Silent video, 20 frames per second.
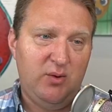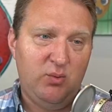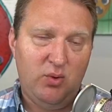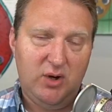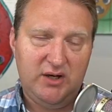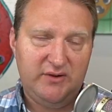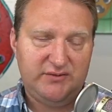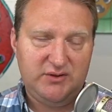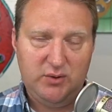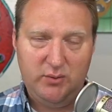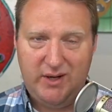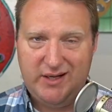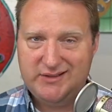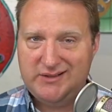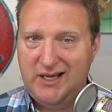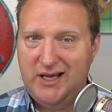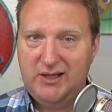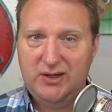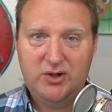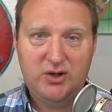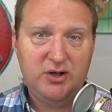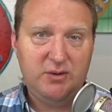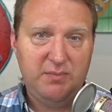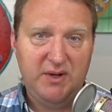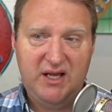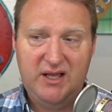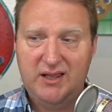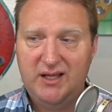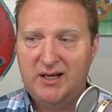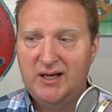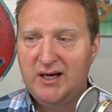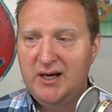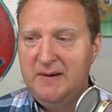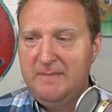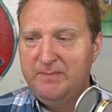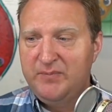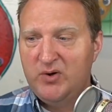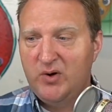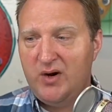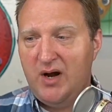in one of two ways. It could be that
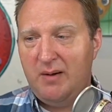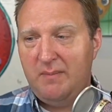you're